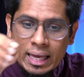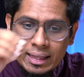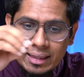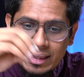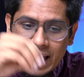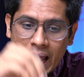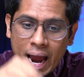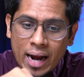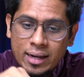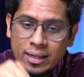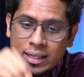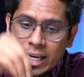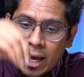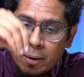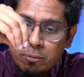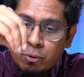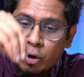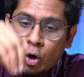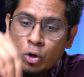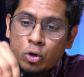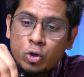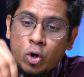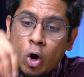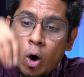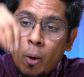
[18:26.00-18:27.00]
that kept
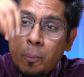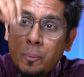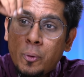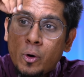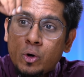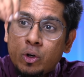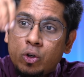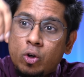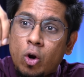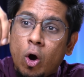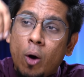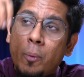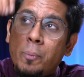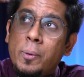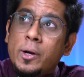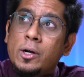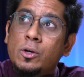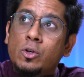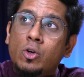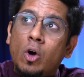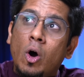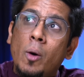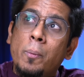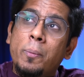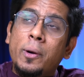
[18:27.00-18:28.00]
on top, on top,
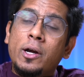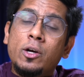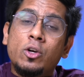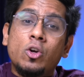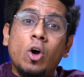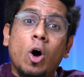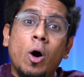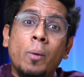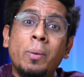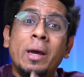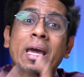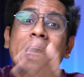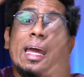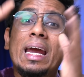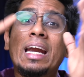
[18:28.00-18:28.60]
and top, and top,